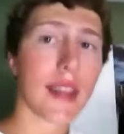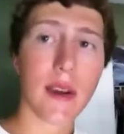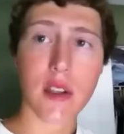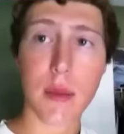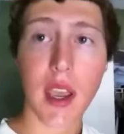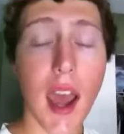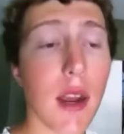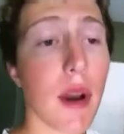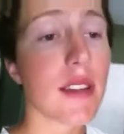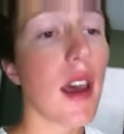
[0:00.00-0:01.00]
Kills me.
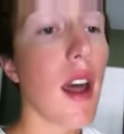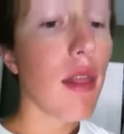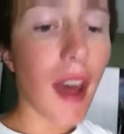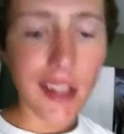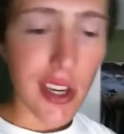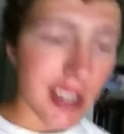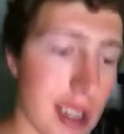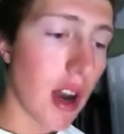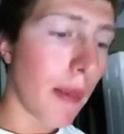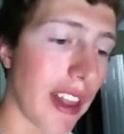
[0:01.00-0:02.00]
Anyways, that's
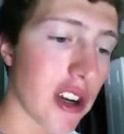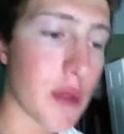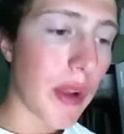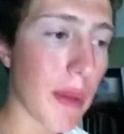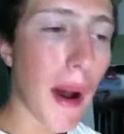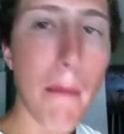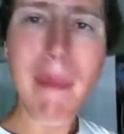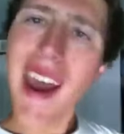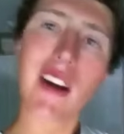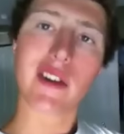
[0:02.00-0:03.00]
just, you know, my little spiel about
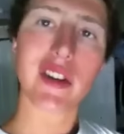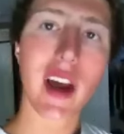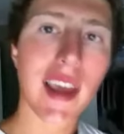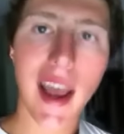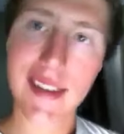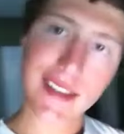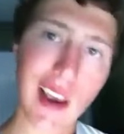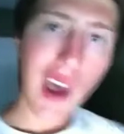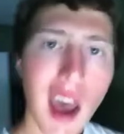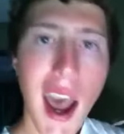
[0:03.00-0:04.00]
manners, I guess.
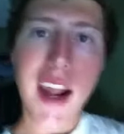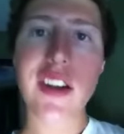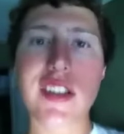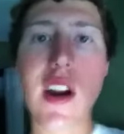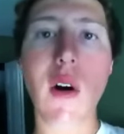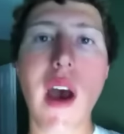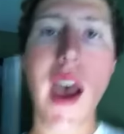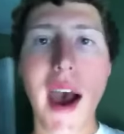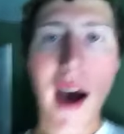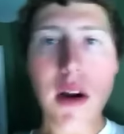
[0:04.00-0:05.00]
And just, you know,
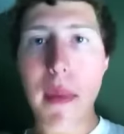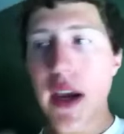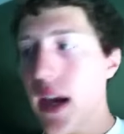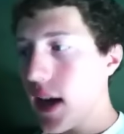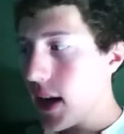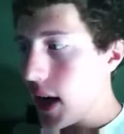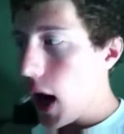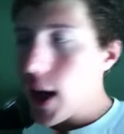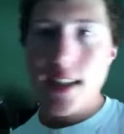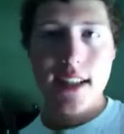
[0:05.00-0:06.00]
how to be
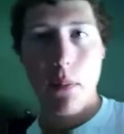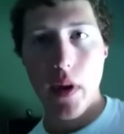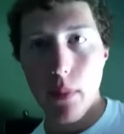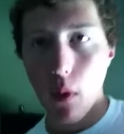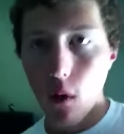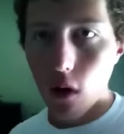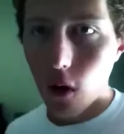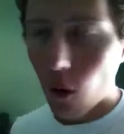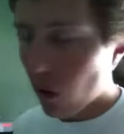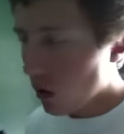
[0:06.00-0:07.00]
nice to
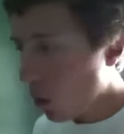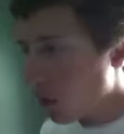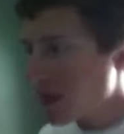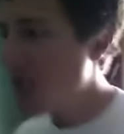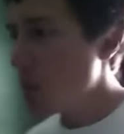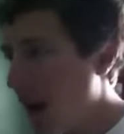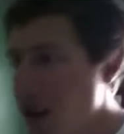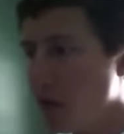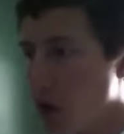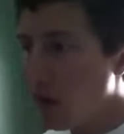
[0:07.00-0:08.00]
people or, or
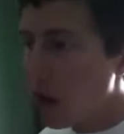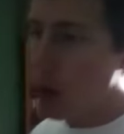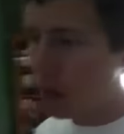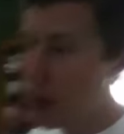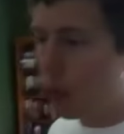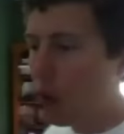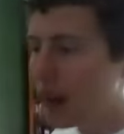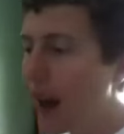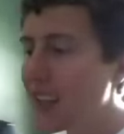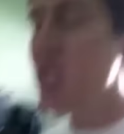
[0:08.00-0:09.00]
respectful of other people
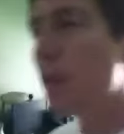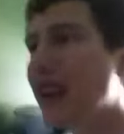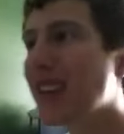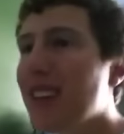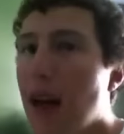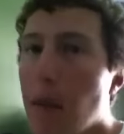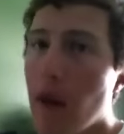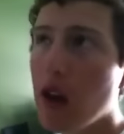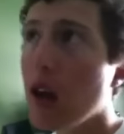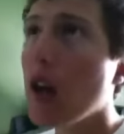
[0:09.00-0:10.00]
and not expecting
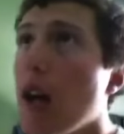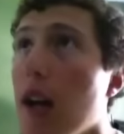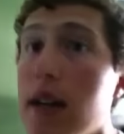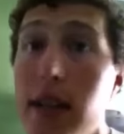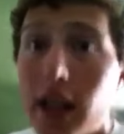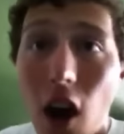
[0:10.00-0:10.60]
them to